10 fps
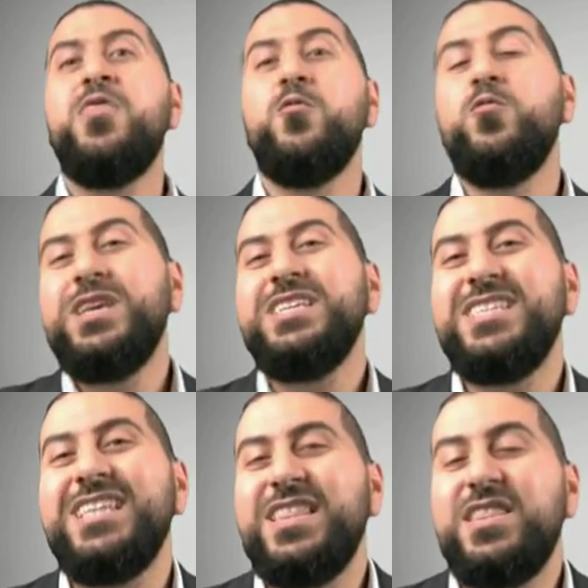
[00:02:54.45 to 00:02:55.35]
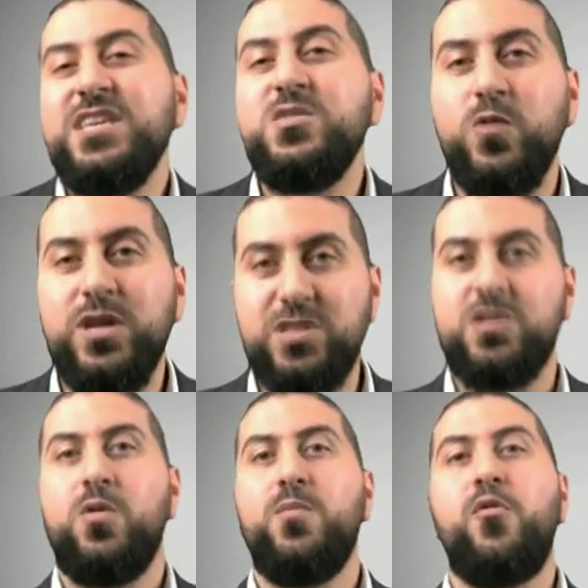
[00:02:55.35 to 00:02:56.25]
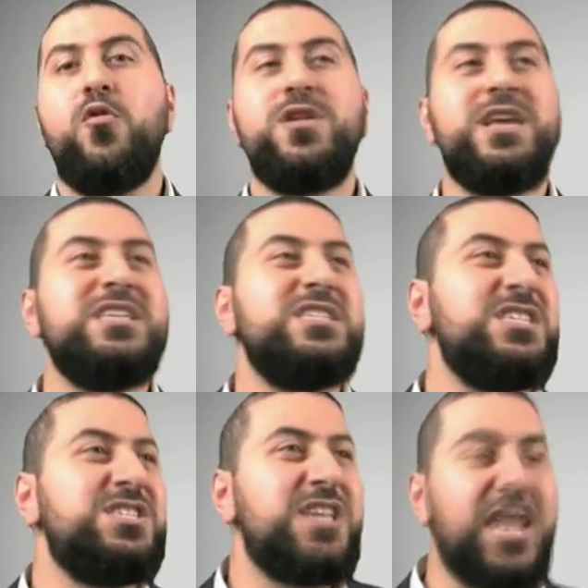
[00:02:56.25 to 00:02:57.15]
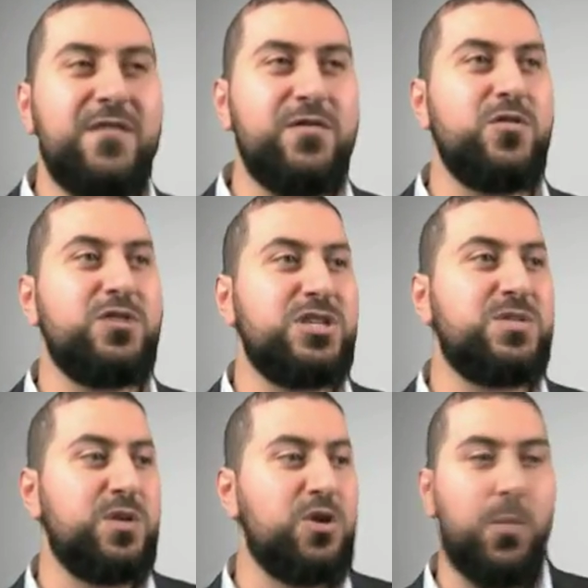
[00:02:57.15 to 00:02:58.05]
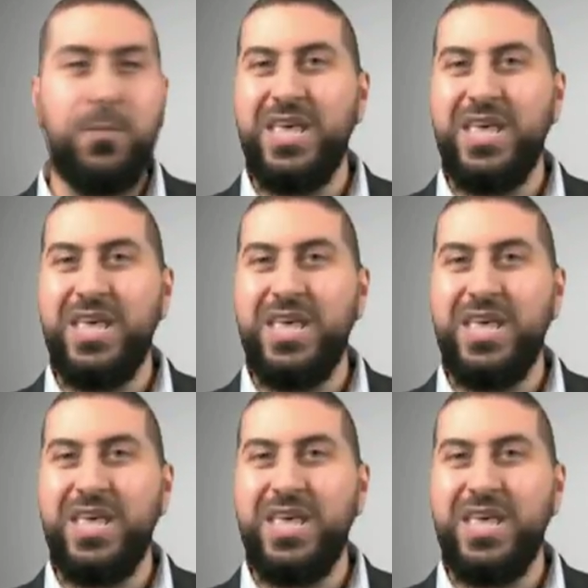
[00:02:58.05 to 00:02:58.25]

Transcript: the reason that this one is so important is instead of you just, you know,